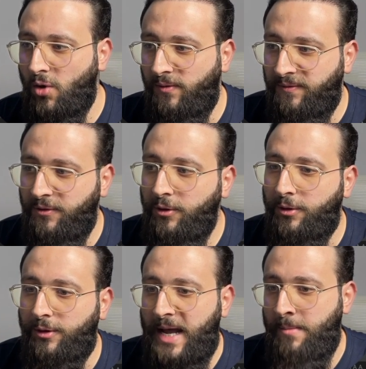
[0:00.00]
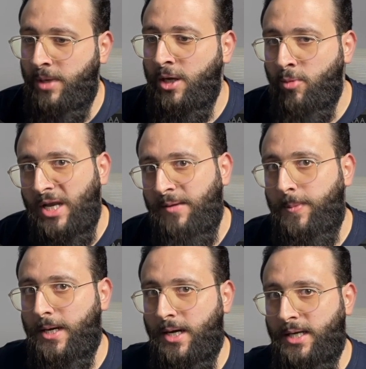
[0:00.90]
configure a minimal
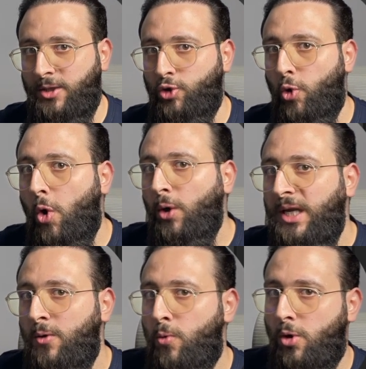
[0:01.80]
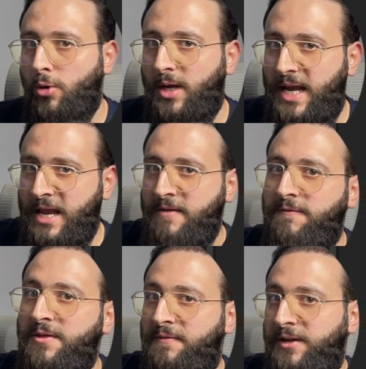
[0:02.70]
API to only work
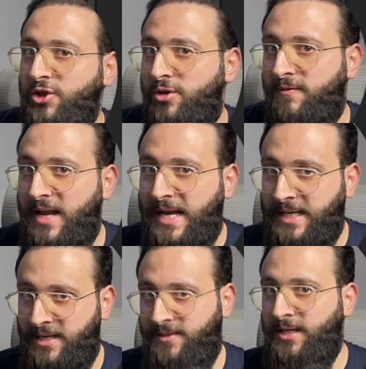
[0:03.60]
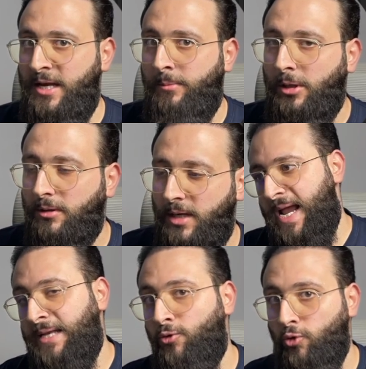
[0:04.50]
if the feature flag is enabled.
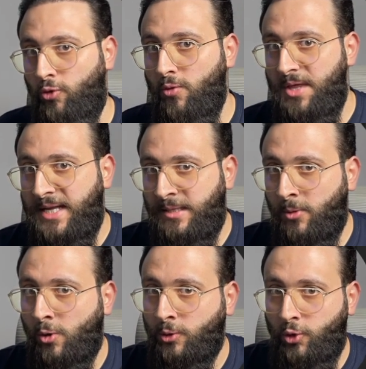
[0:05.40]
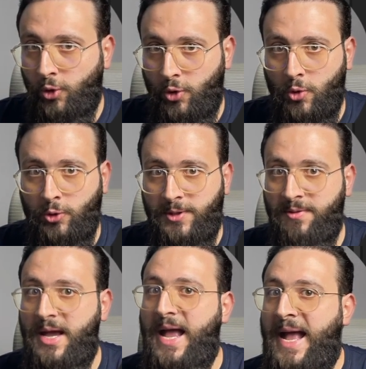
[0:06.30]
And to do that, I'm going to use
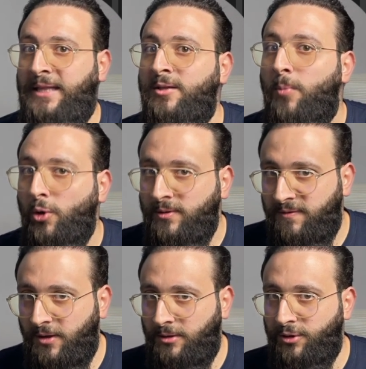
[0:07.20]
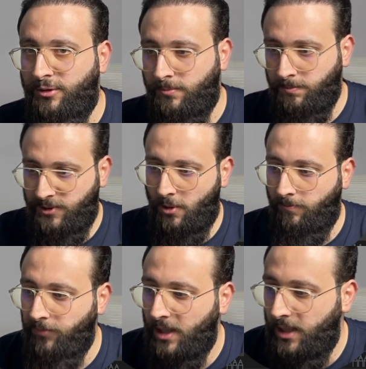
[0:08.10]
the endpoint filter. So